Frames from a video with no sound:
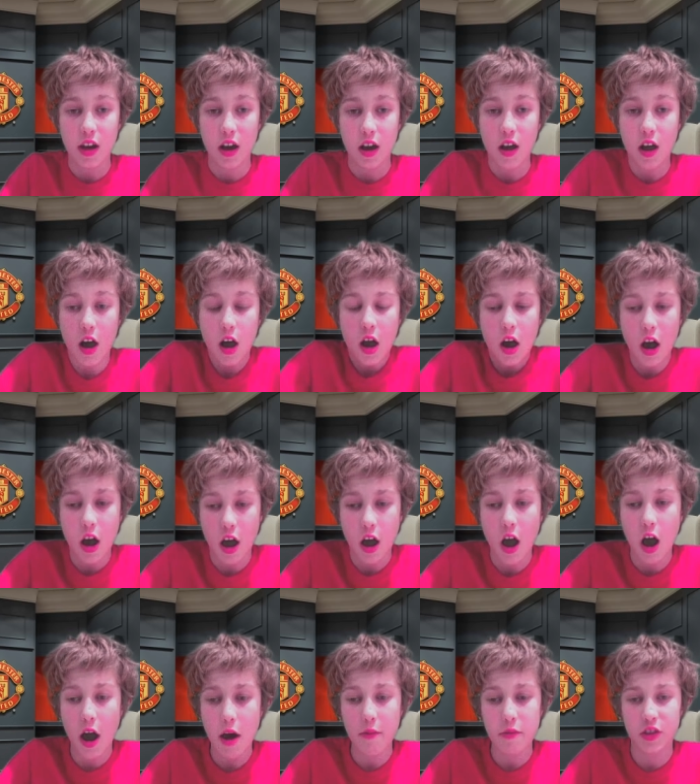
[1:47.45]
I, I,
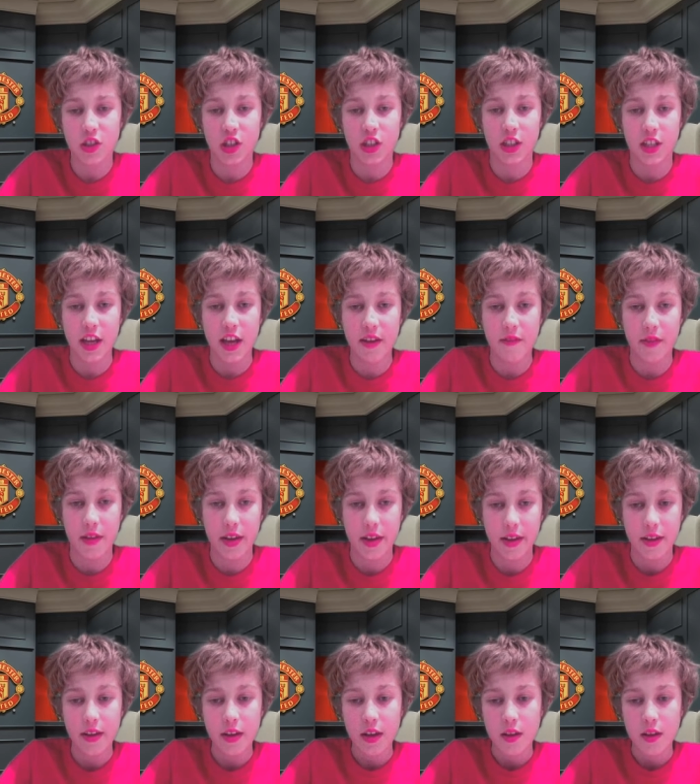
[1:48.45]
I would just leave it.